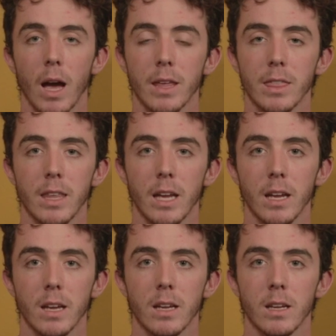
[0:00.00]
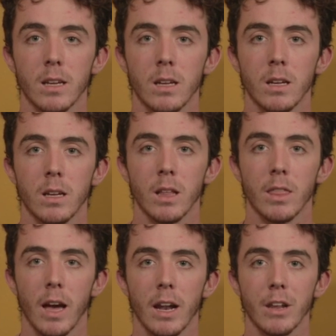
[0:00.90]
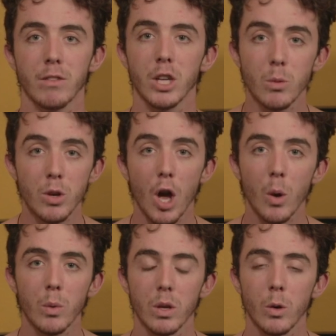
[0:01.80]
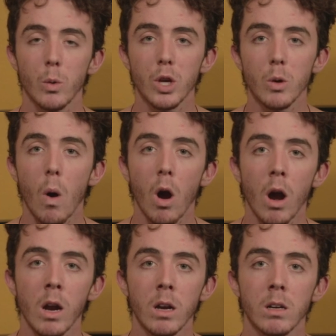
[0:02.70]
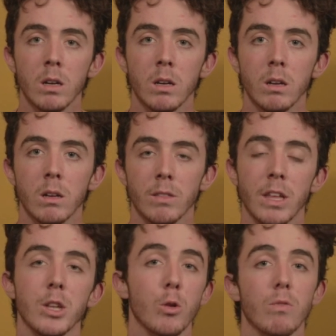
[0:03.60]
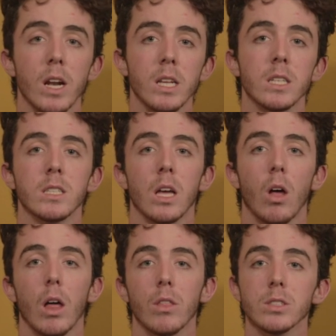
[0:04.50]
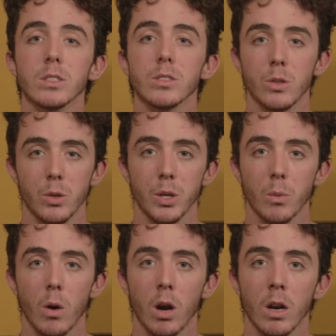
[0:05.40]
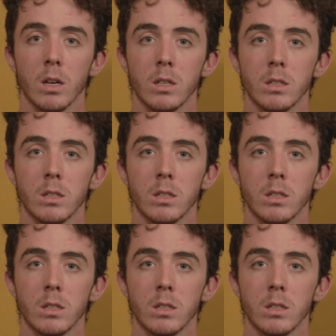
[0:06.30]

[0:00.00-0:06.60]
I think that if you know who you are, then you're ready to tell others who you are.